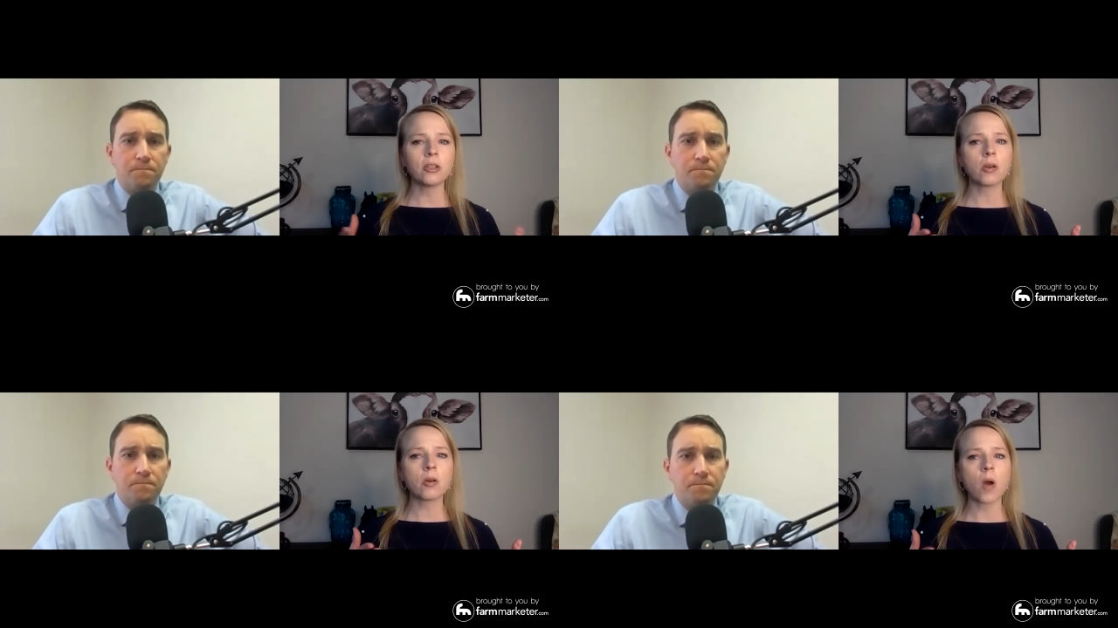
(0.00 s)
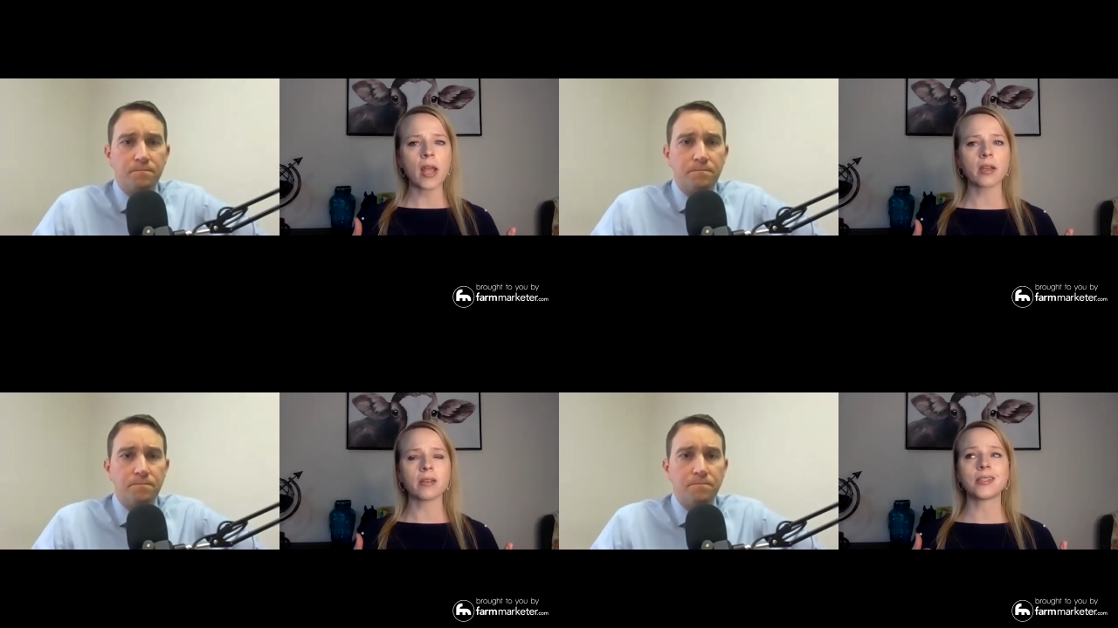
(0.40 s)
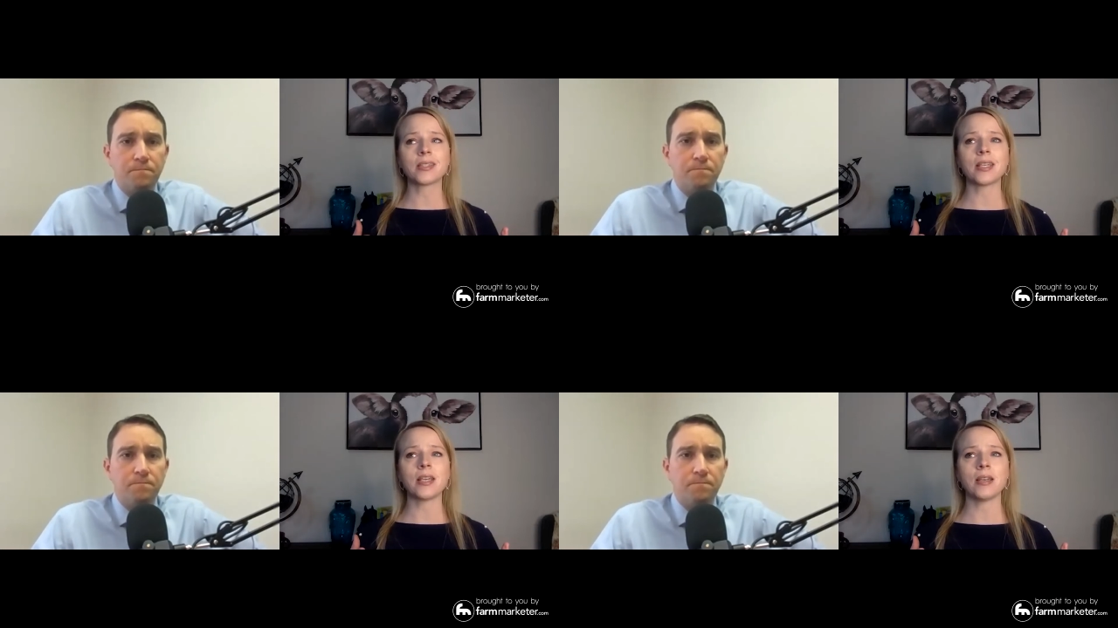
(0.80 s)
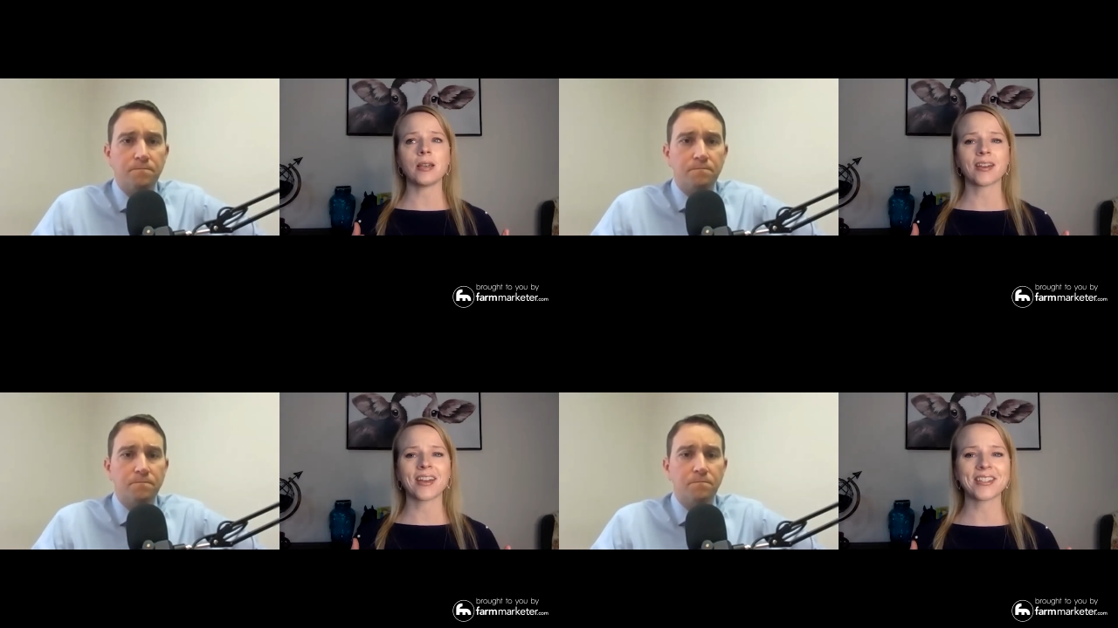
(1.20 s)
Speaker 1: you know, I could
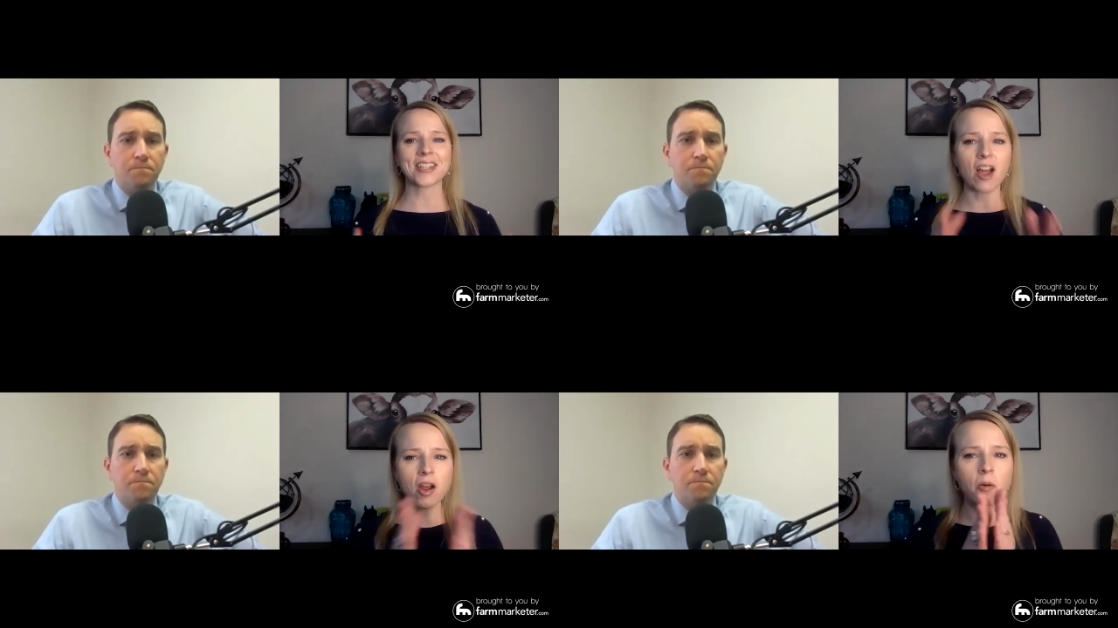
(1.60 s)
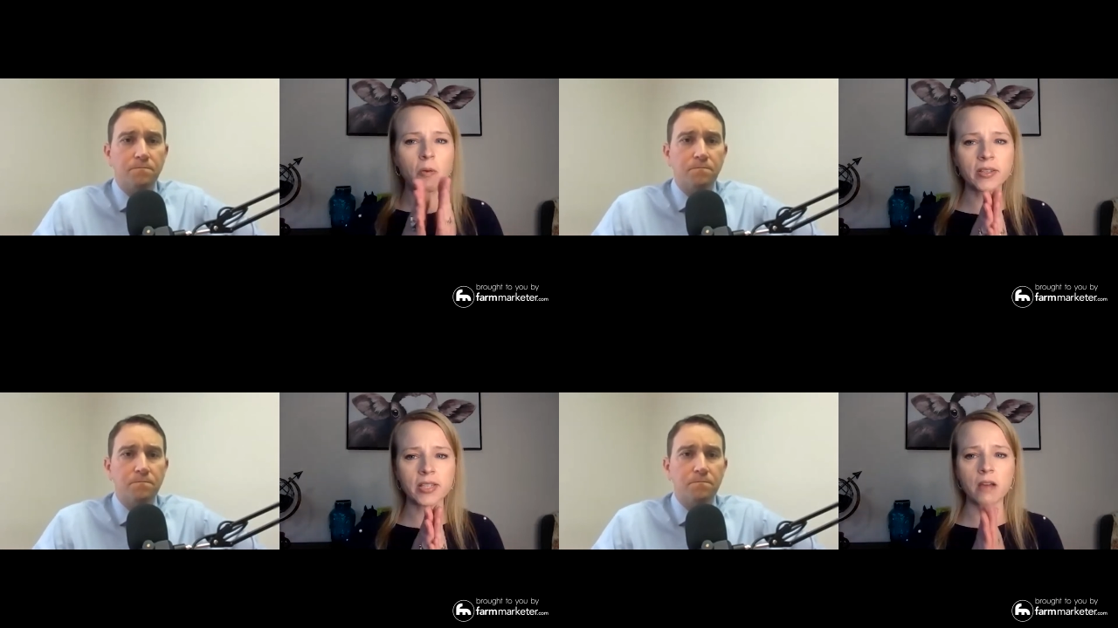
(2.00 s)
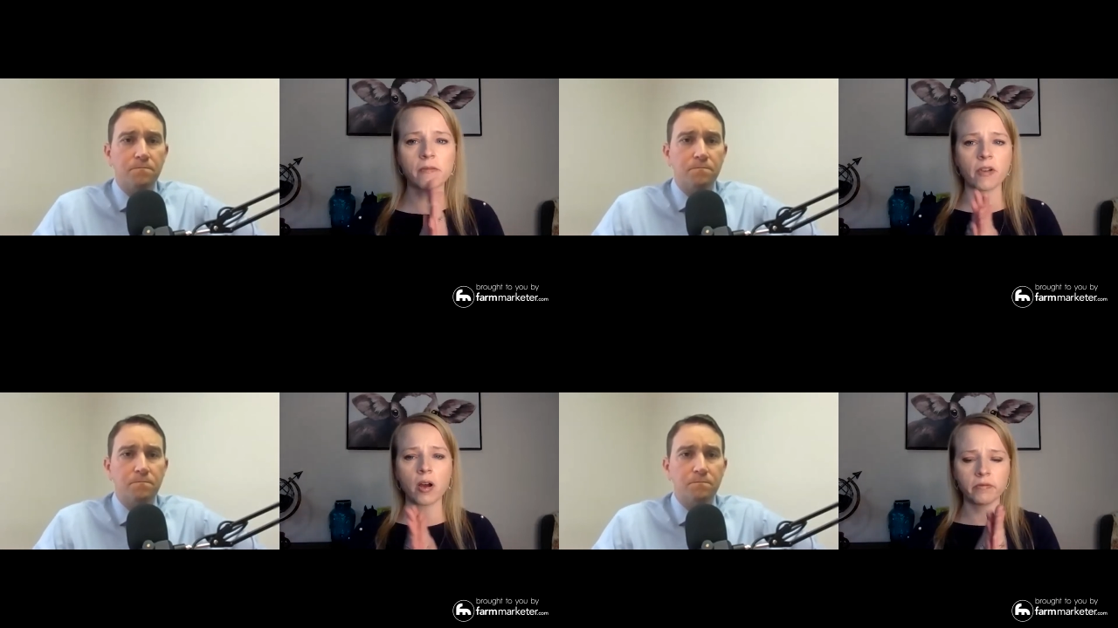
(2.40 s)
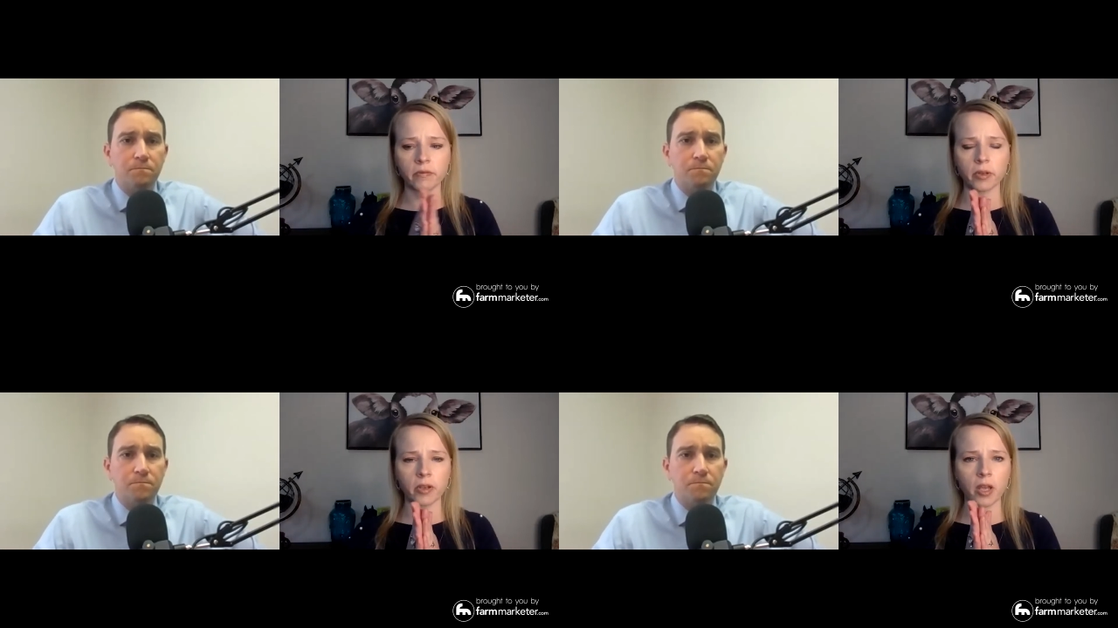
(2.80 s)
see, because I've
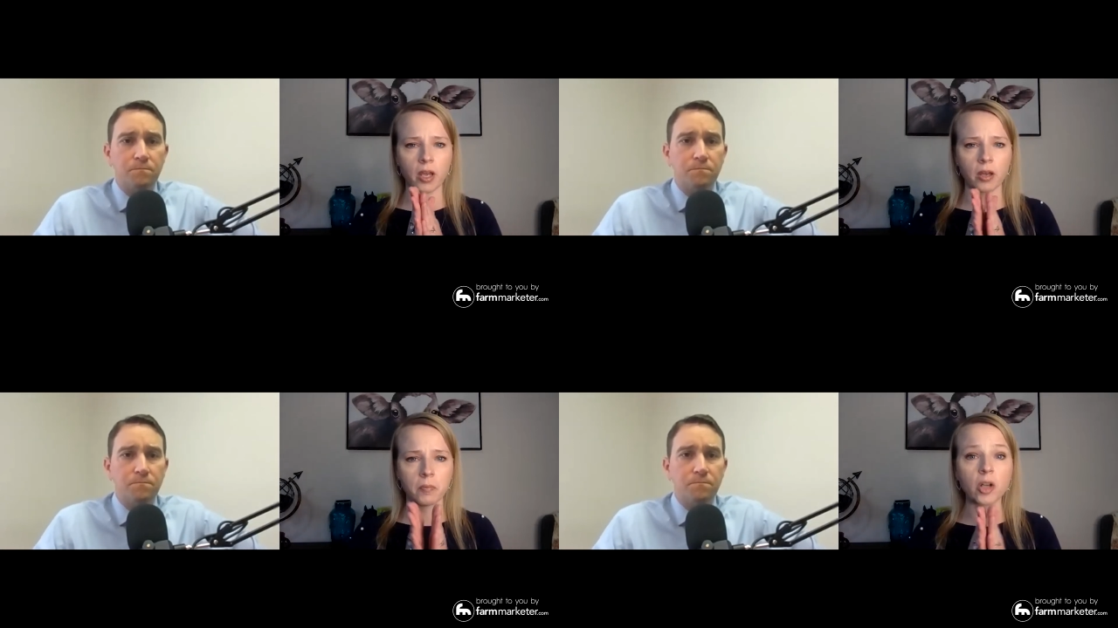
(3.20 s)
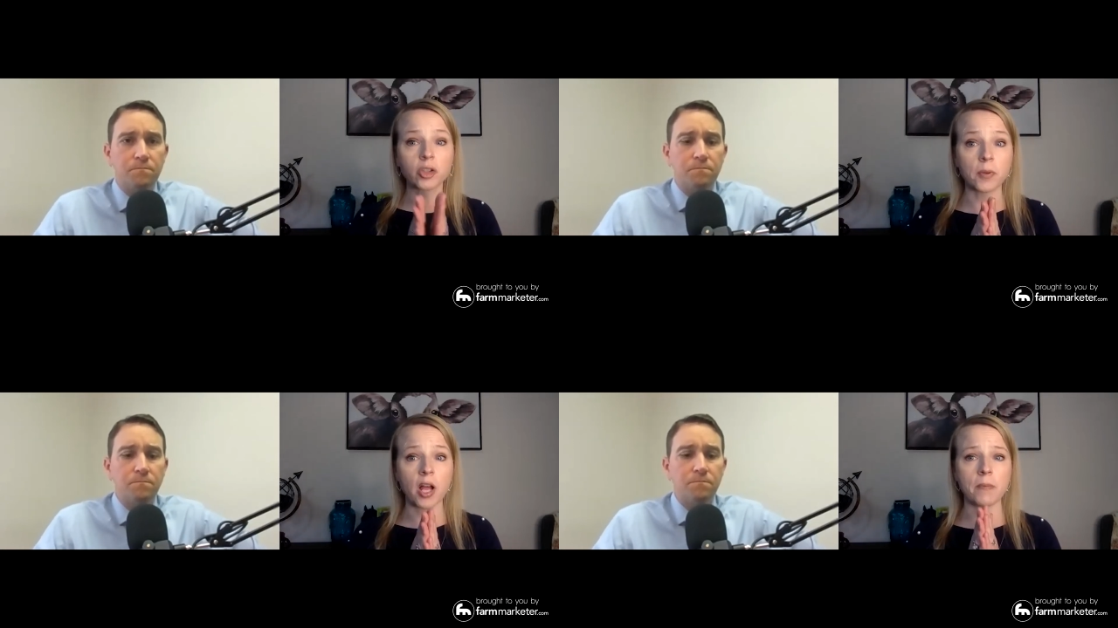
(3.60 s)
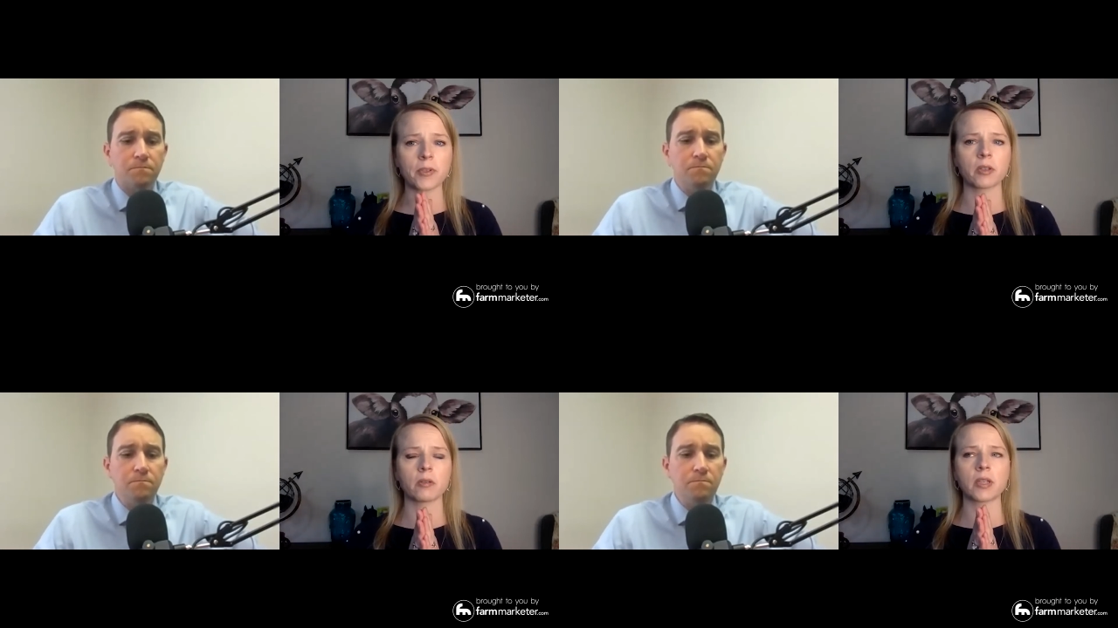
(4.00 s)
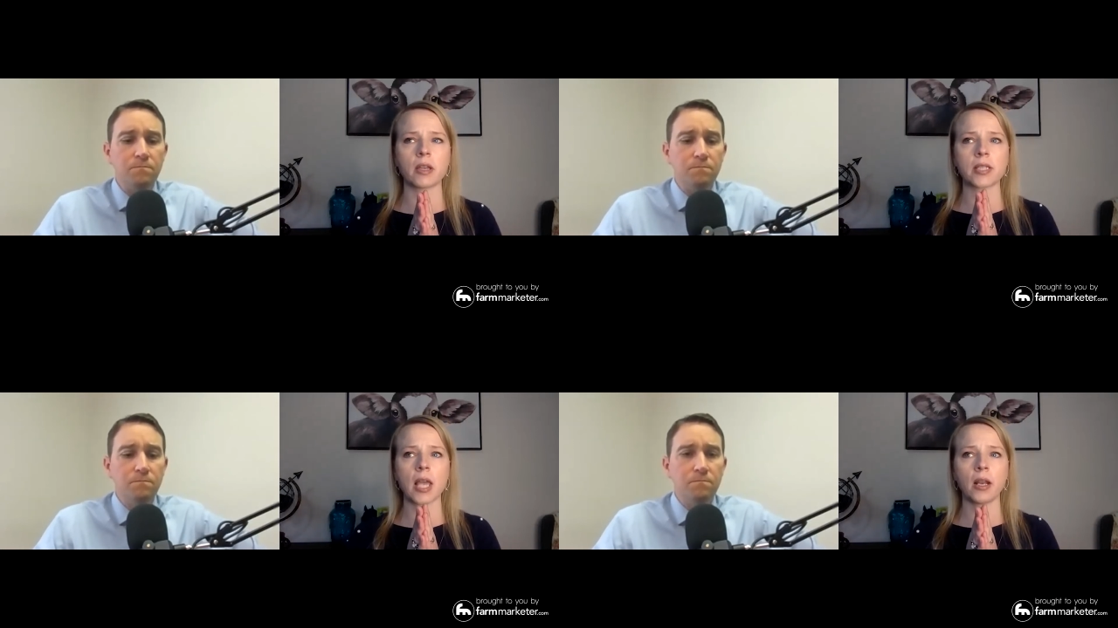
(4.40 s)
on multiple episodes,
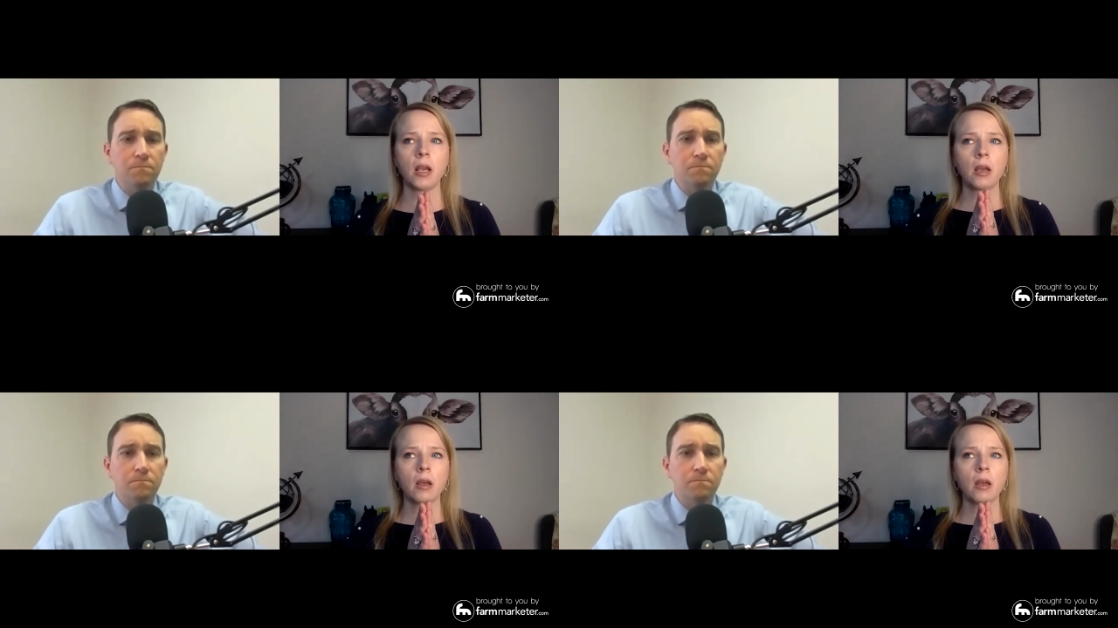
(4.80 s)
I said,